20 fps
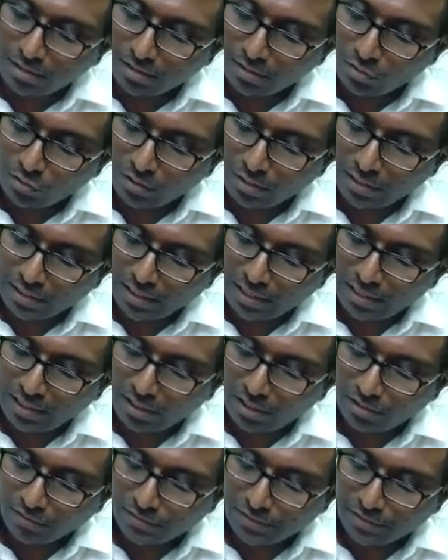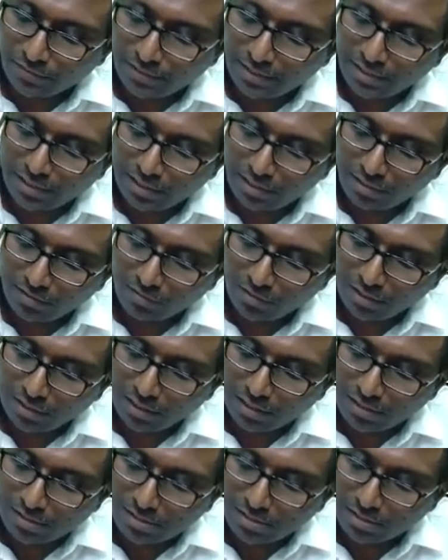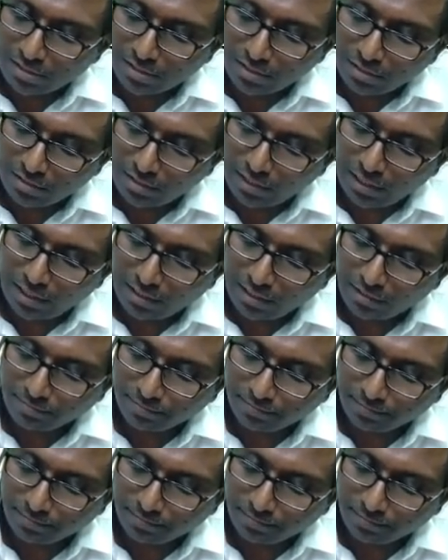Okay, gain of 70, one answer. A.